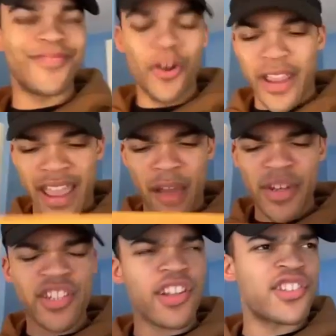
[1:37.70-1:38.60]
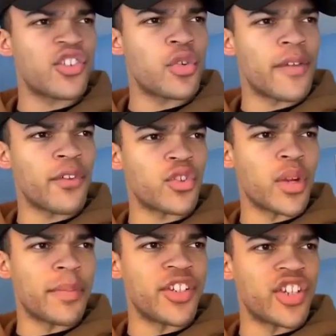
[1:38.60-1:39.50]
Okay, how many sauces do you get for a
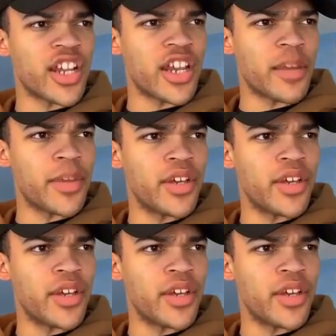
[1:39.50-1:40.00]
20-piece chicken nugget